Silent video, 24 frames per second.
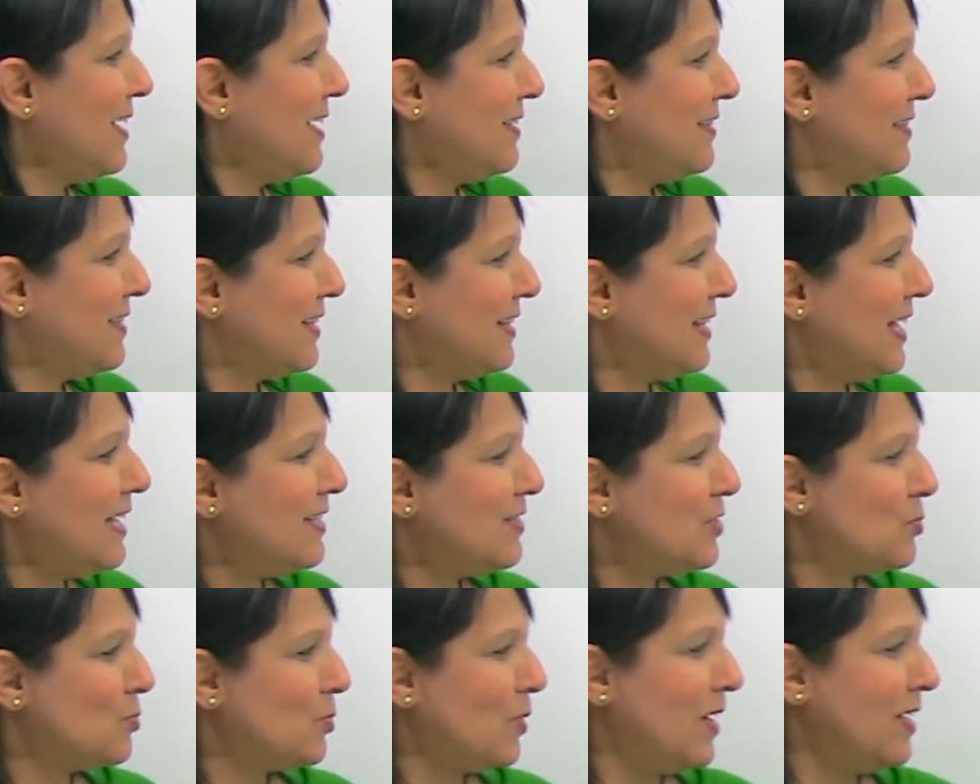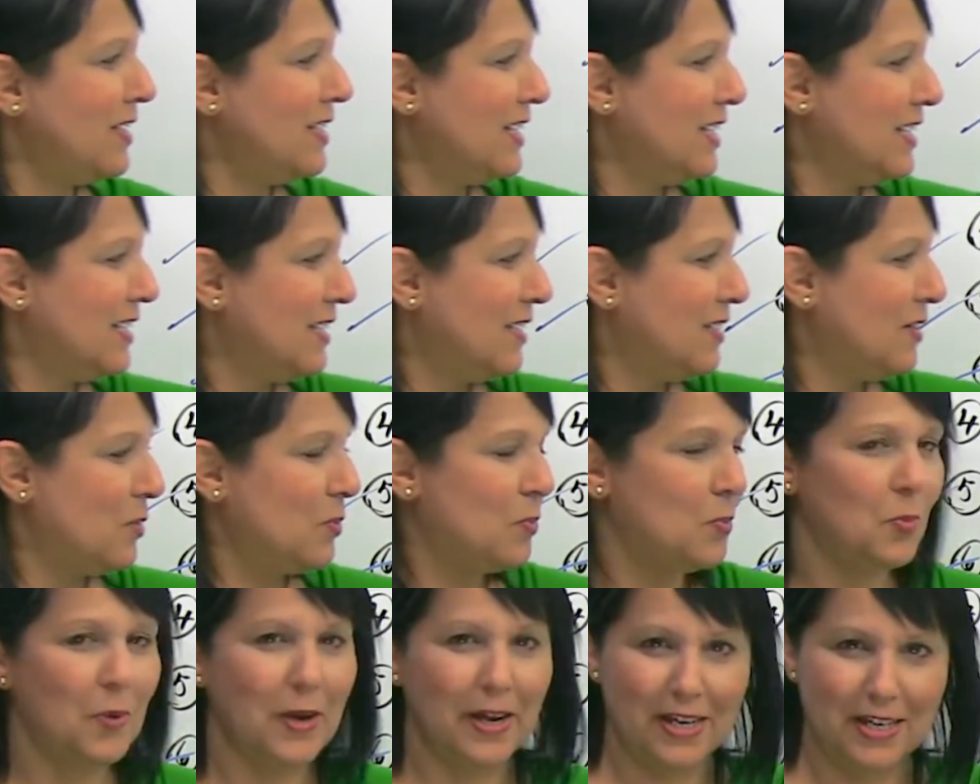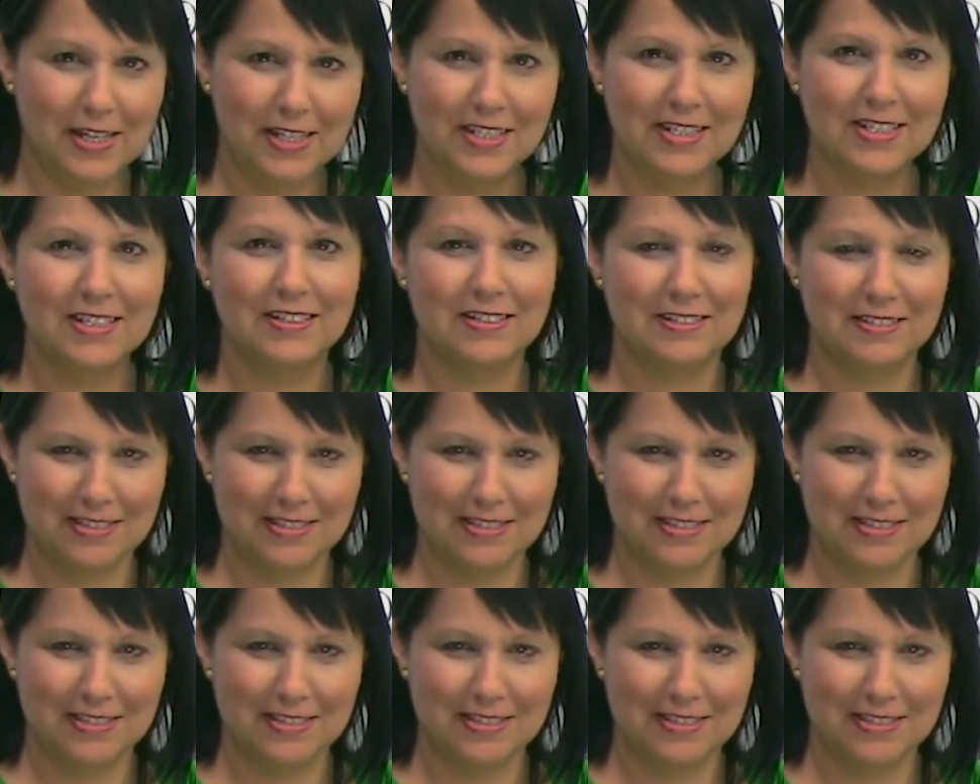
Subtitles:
And the last one, wait,